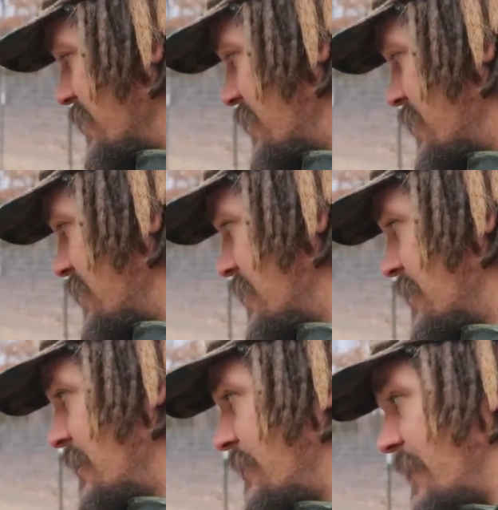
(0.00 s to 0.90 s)
And
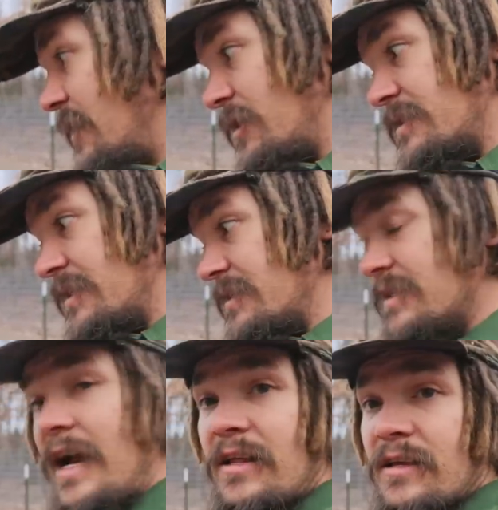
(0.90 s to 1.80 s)
that looks
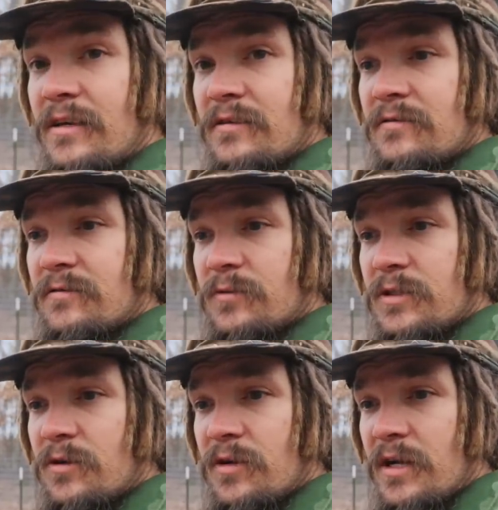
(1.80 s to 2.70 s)
exactly
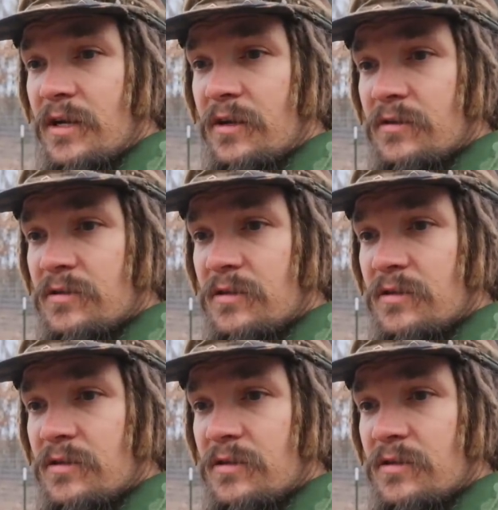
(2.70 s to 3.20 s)
what's going on here.